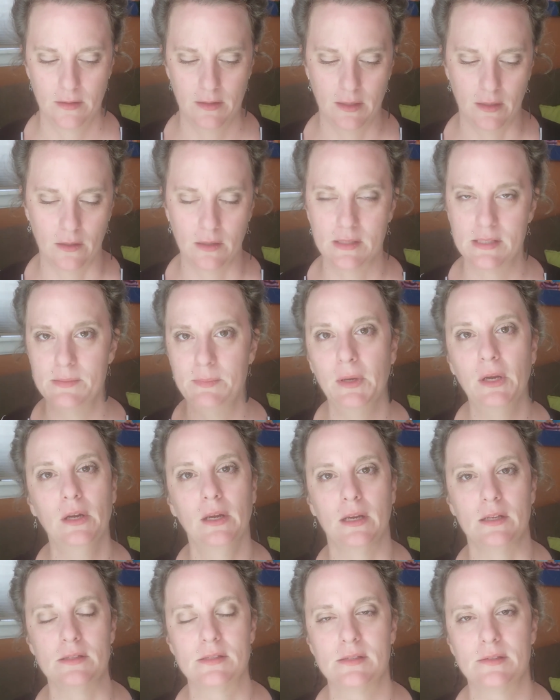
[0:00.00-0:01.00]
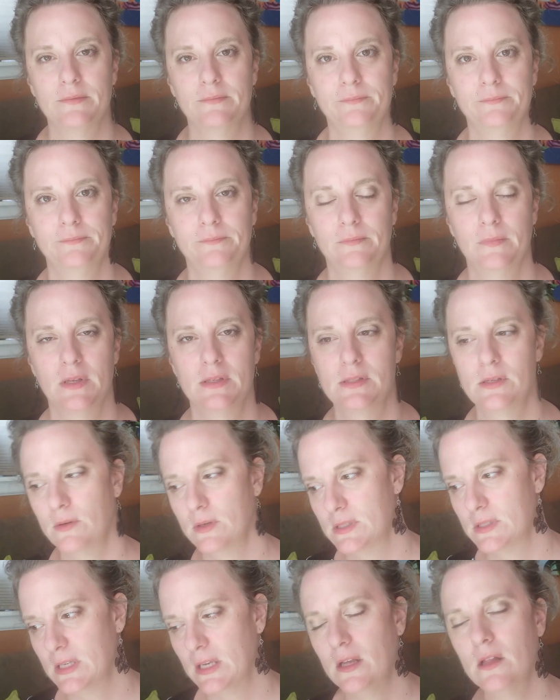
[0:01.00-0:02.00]
their experience.
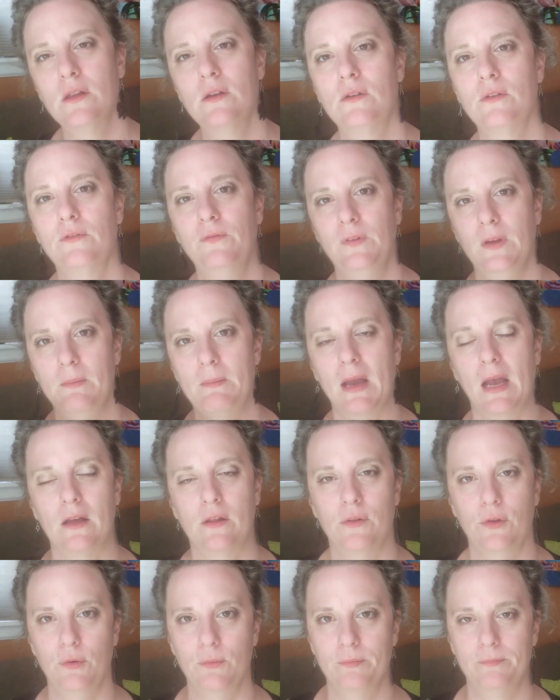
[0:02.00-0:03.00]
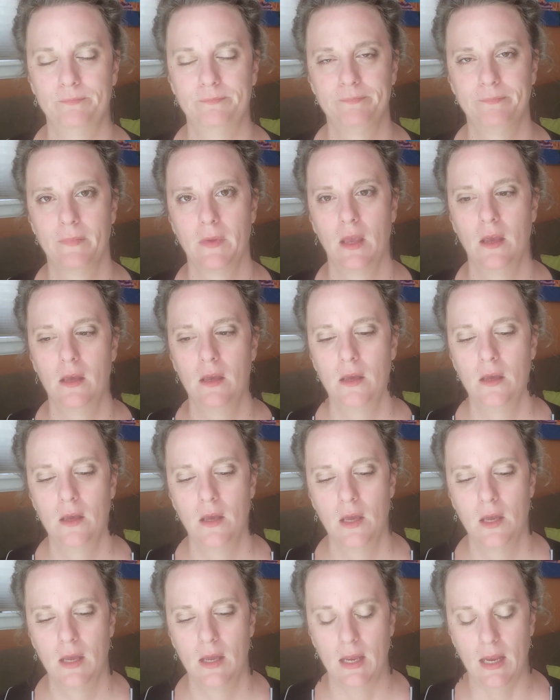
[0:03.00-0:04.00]
So it's like a little feedback loop.
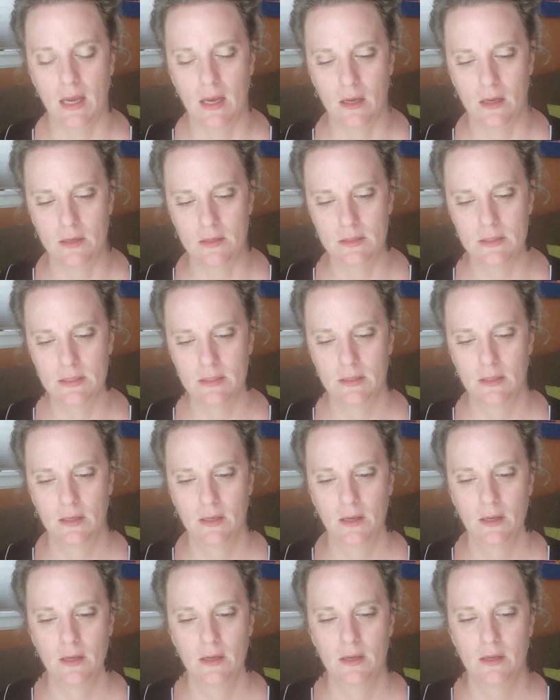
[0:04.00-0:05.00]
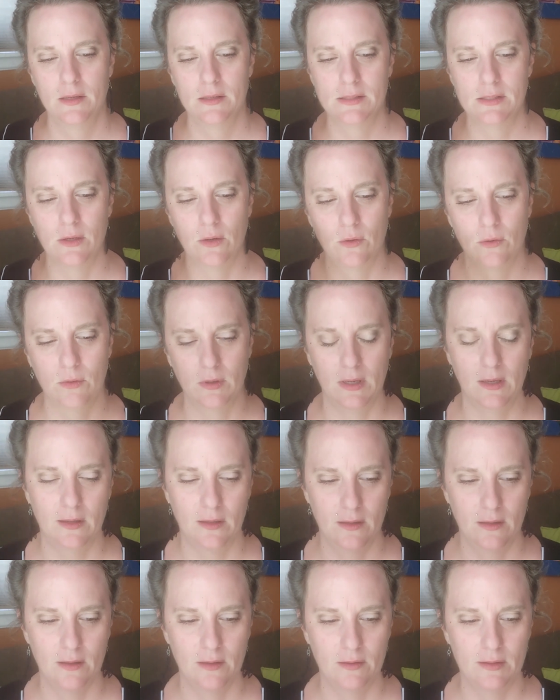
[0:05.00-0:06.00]
And so
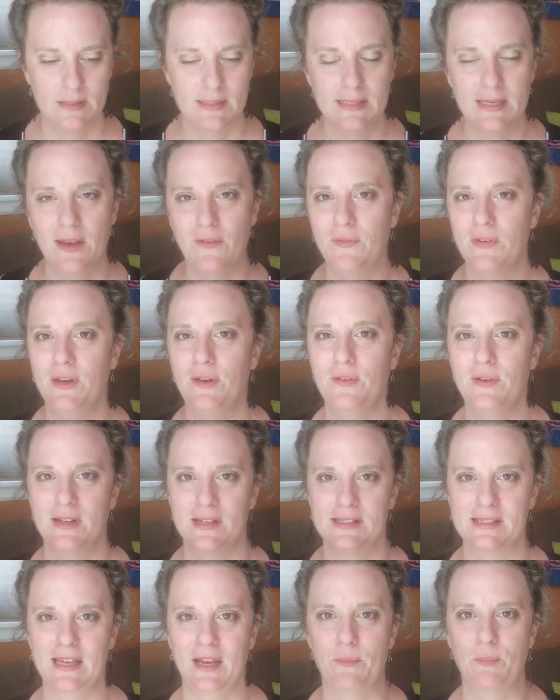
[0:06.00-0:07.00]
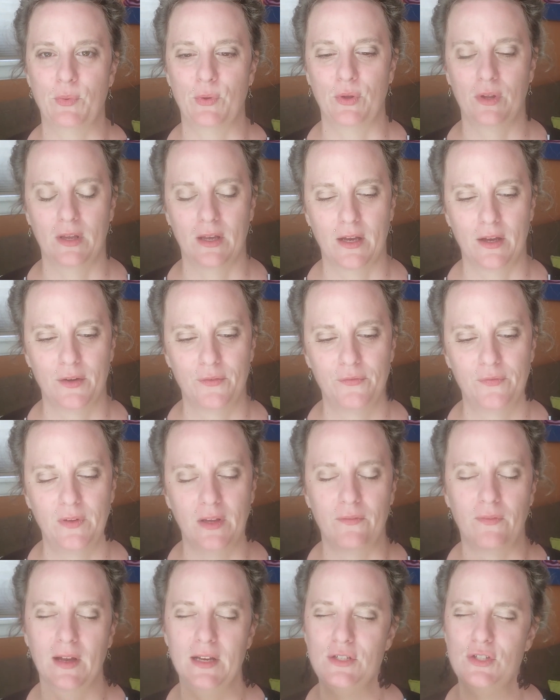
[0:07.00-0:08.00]
let's give you an example of
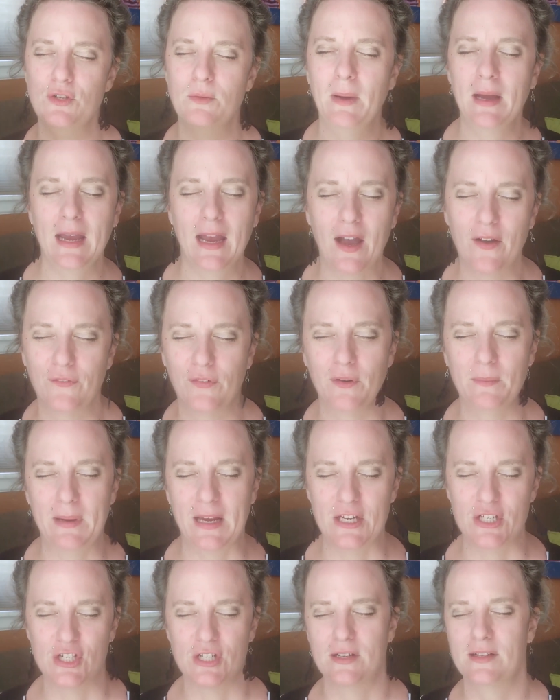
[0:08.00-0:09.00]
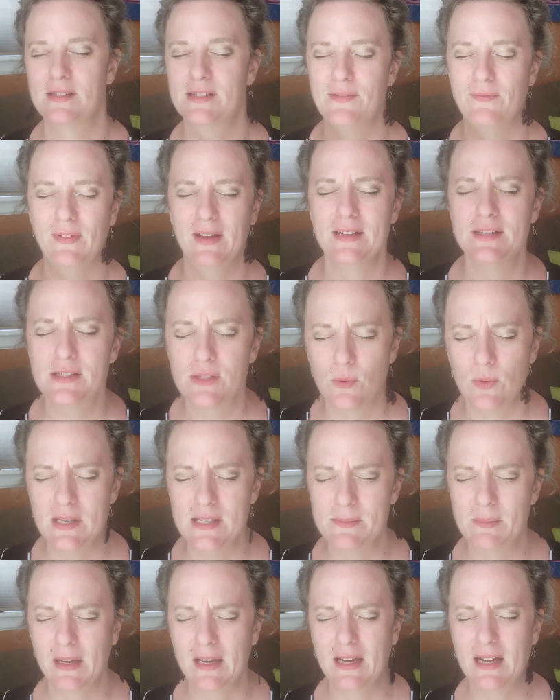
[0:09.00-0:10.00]
if I do my affirmations, if I
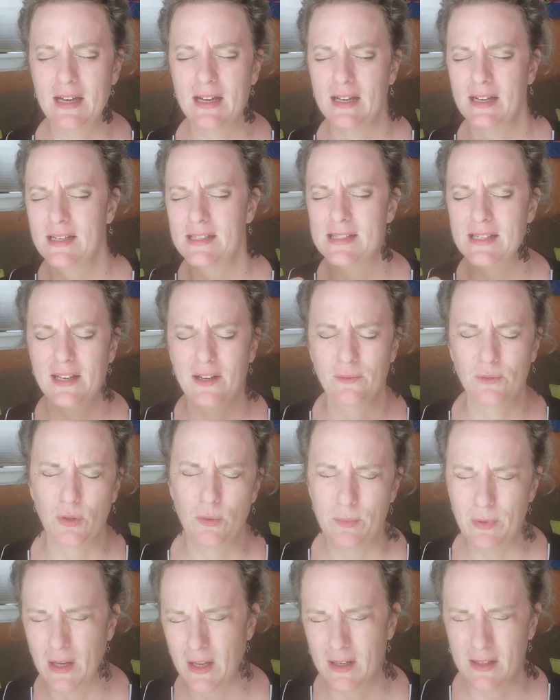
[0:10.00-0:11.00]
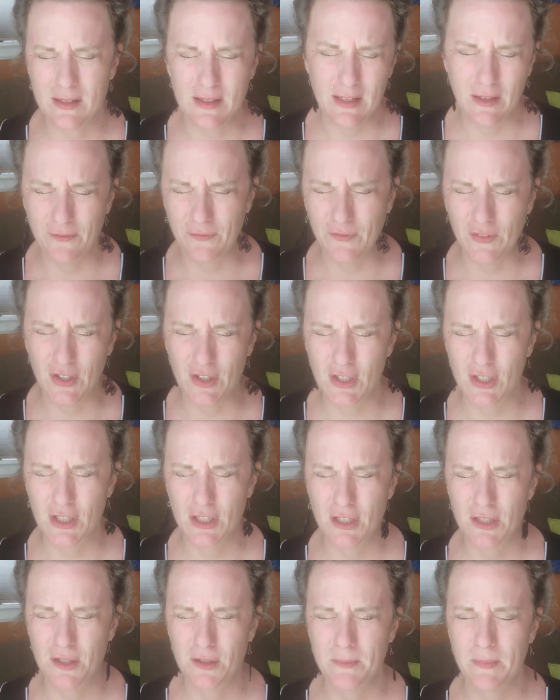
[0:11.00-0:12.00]
squeeze my eyes and I robotically
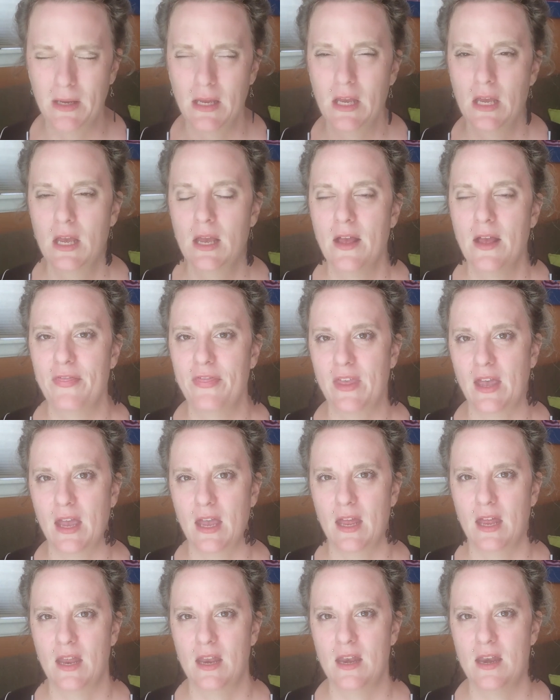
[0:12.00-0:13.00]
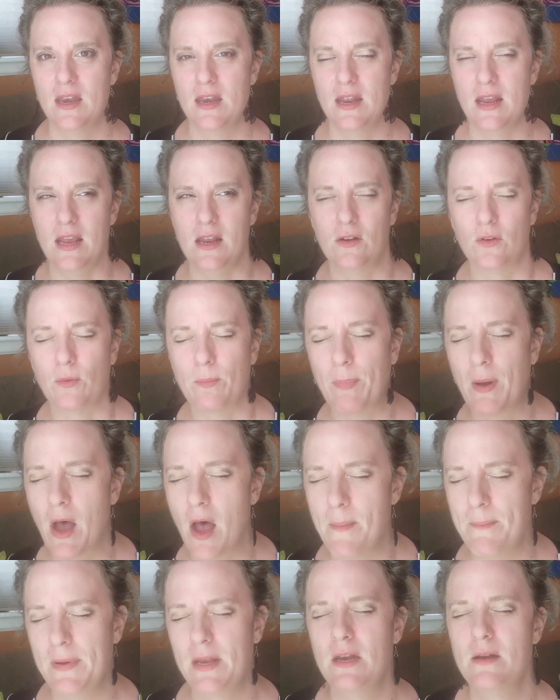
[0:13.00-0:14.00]
affirm, then it'll
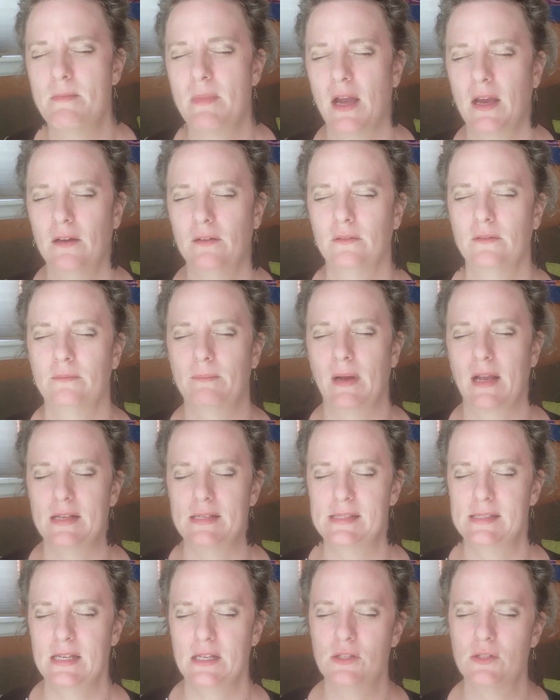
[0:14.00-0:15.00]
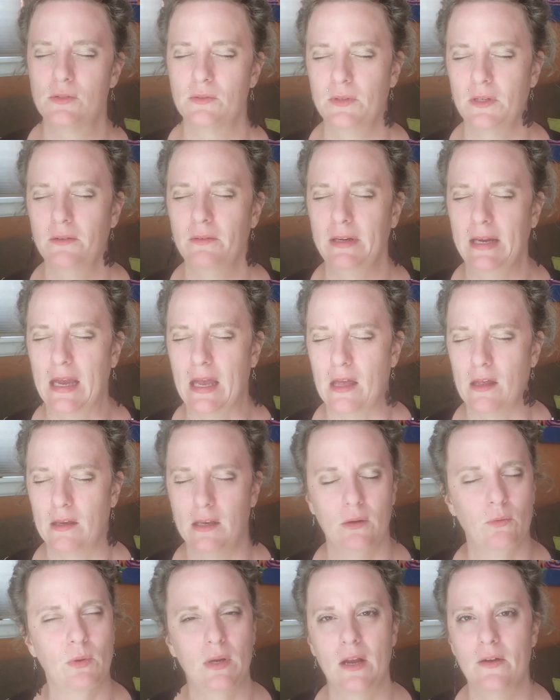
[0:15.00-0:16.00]
pop into my my sensory
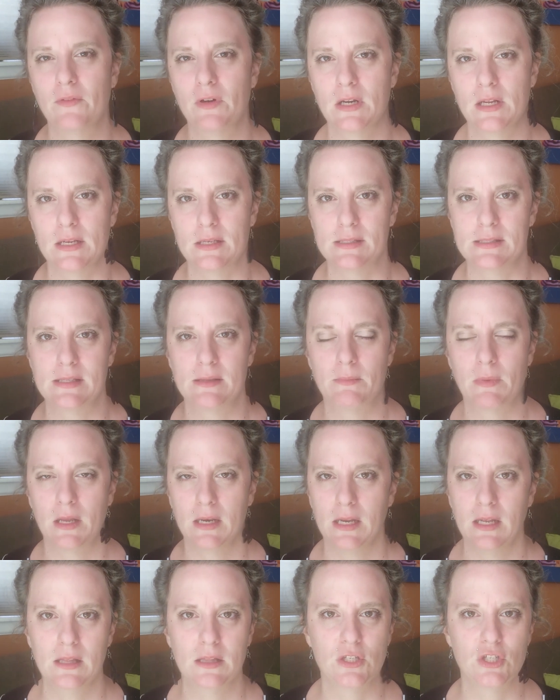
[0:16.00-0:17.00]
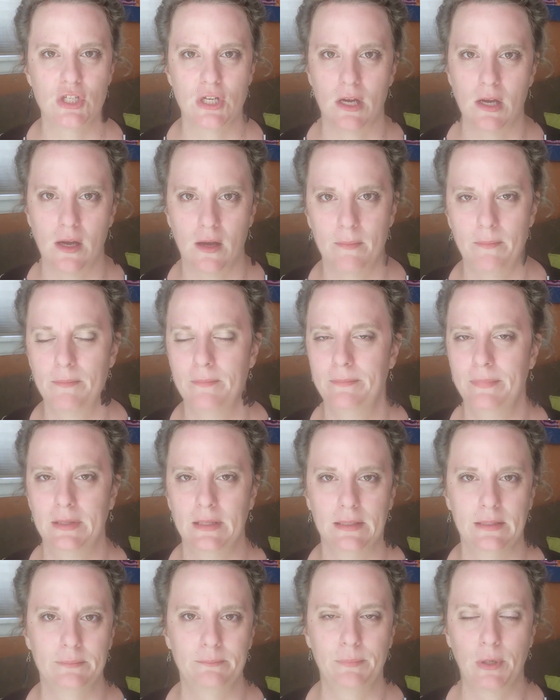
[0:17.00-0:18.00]
reality, whatever it is, the money, the job,
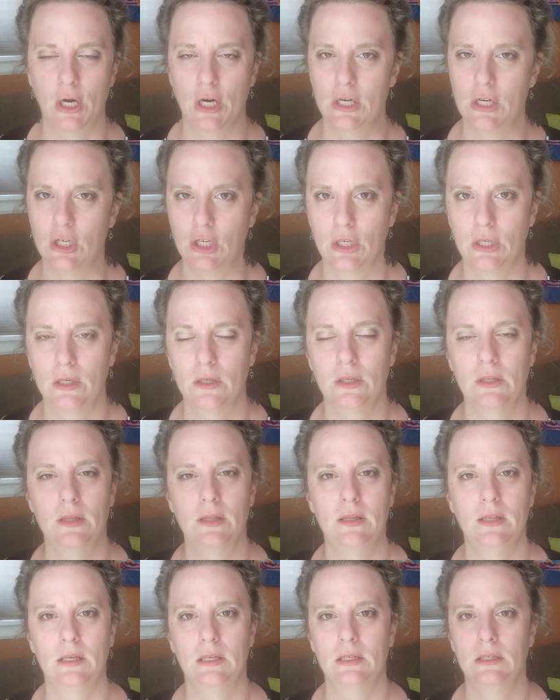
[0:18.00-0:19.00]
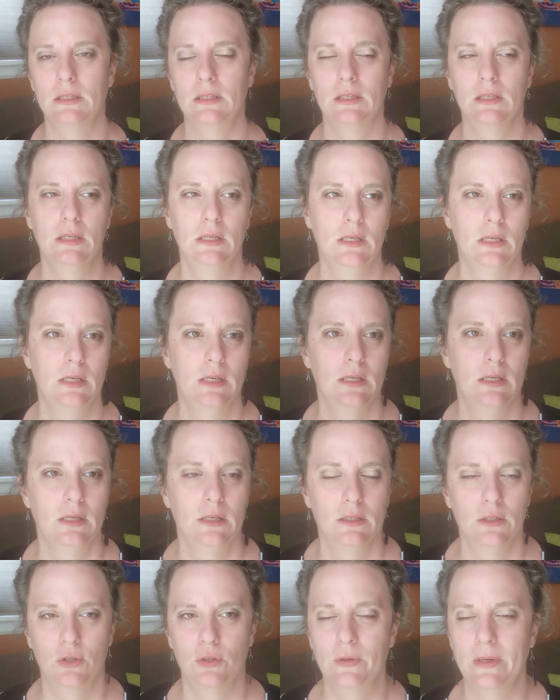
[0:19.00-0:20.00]
the partner, the
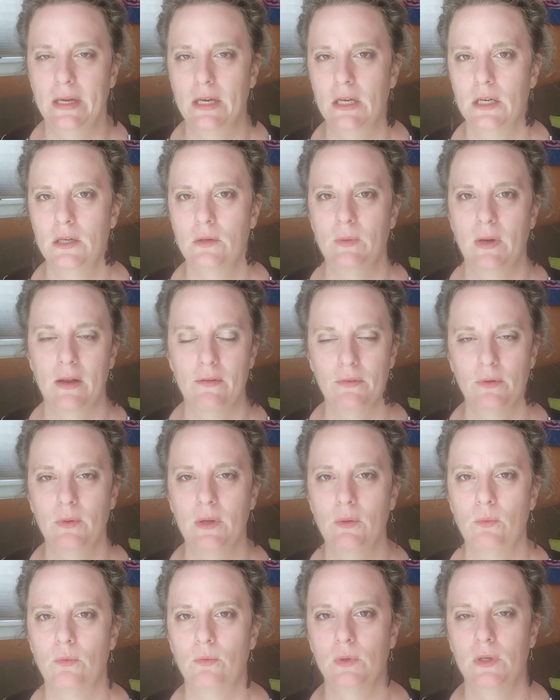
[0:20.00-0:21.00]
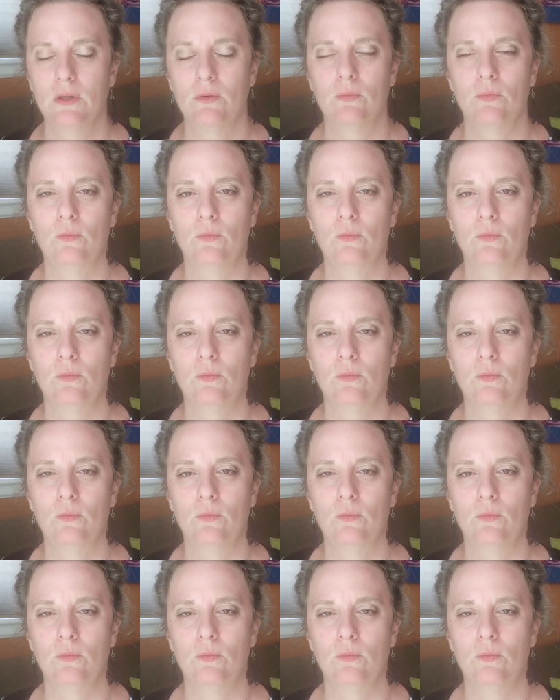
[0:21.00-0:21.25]
career, whatever we, we